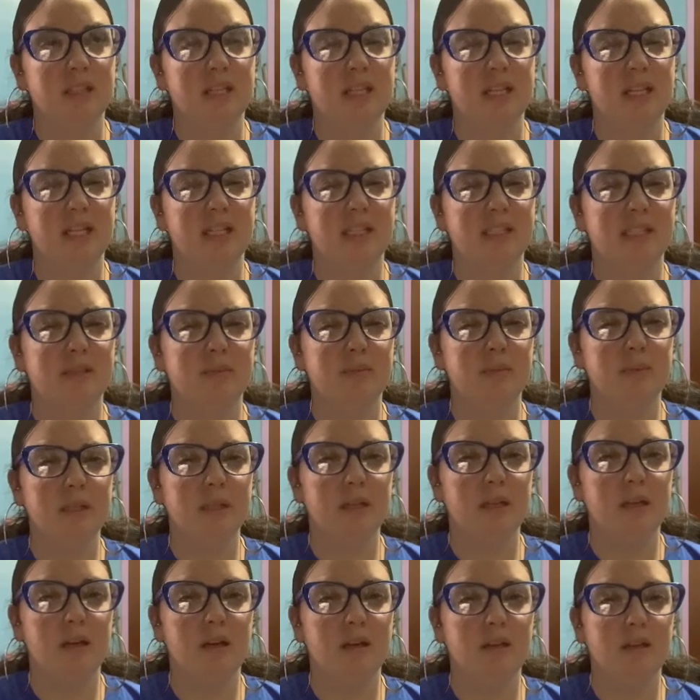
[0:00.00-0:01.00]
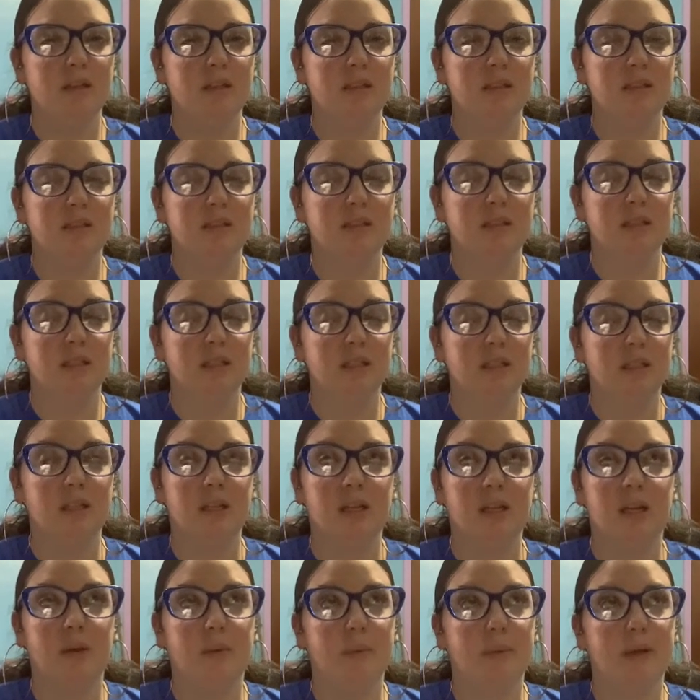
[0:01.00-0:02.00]
has been gone.
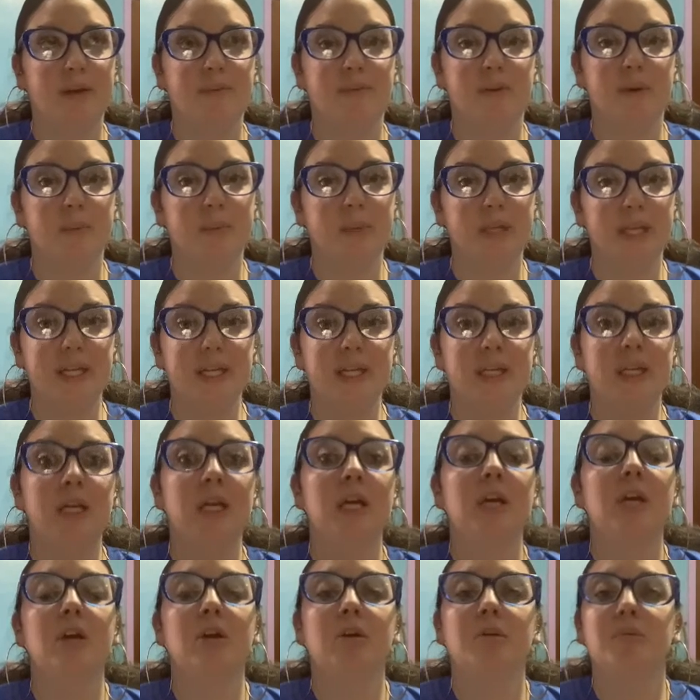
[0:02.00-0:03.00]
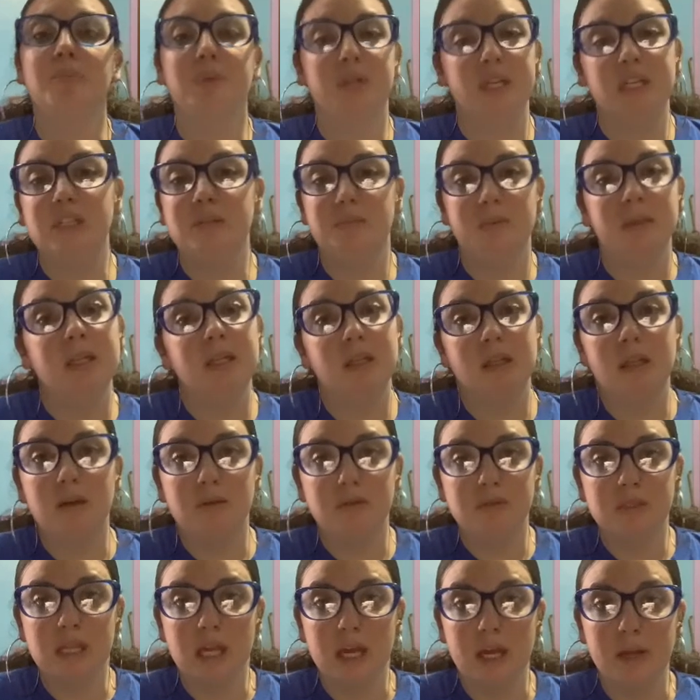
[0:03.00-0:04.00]
I'm having a blank, but it's been a
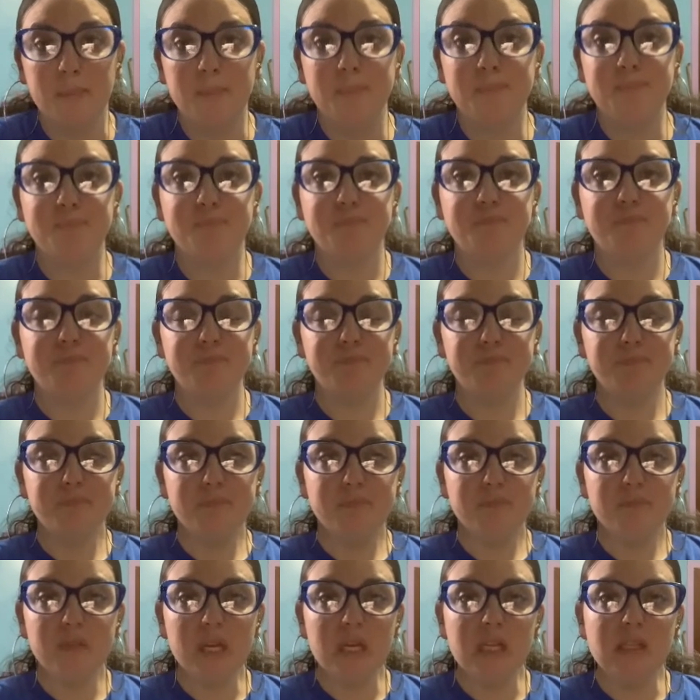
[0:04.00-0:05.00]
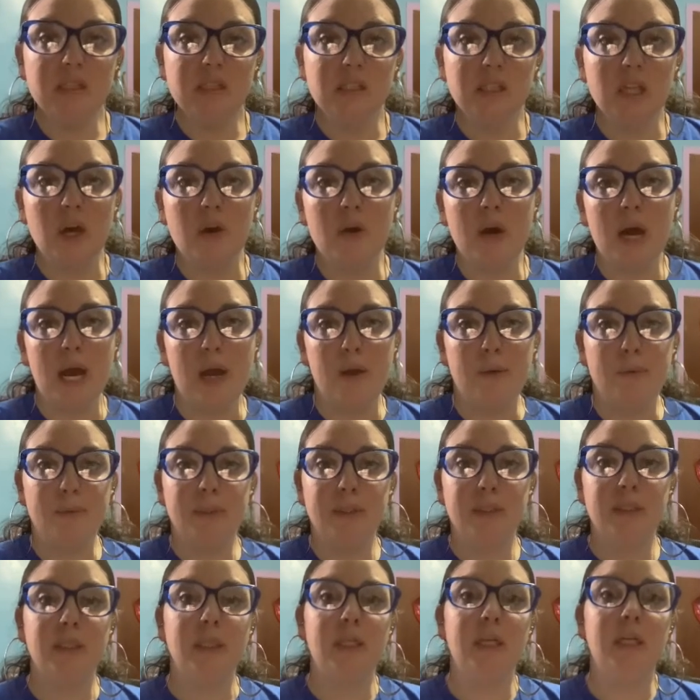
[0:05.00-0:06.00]
long time. And so I
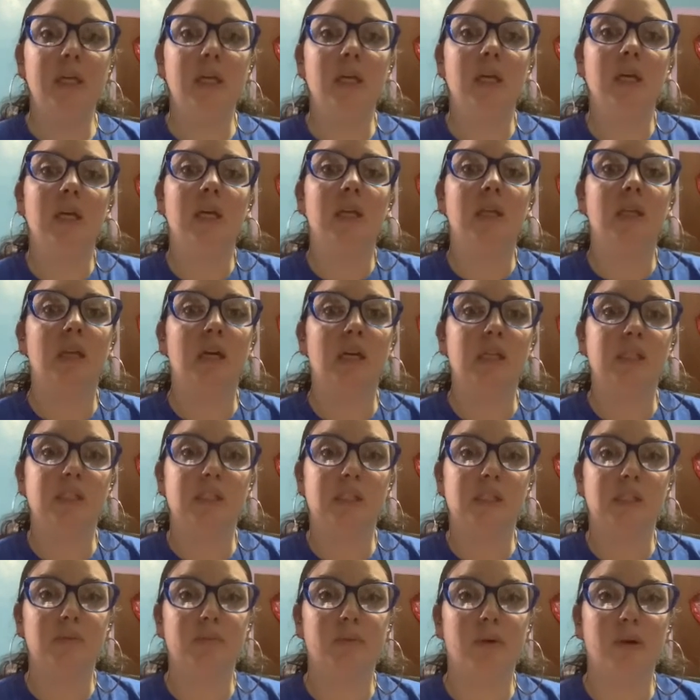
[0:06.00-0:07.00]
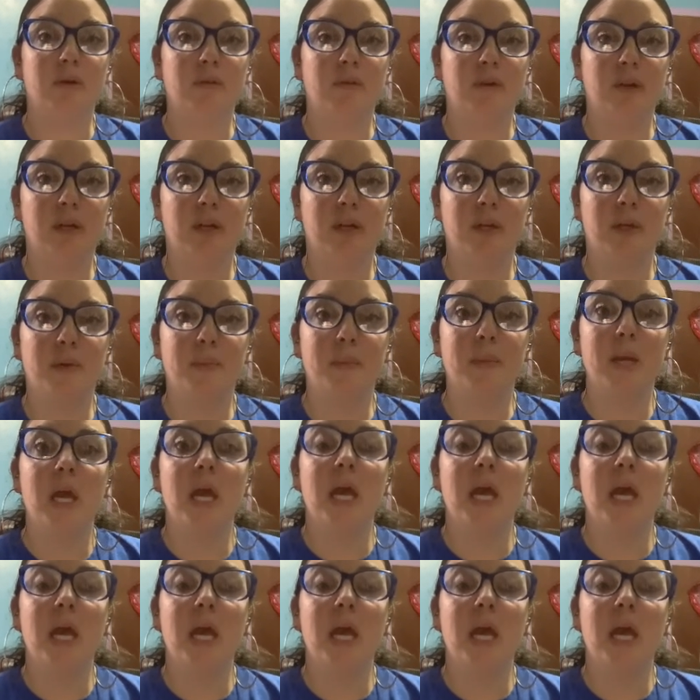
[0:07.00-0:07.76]
really launched this program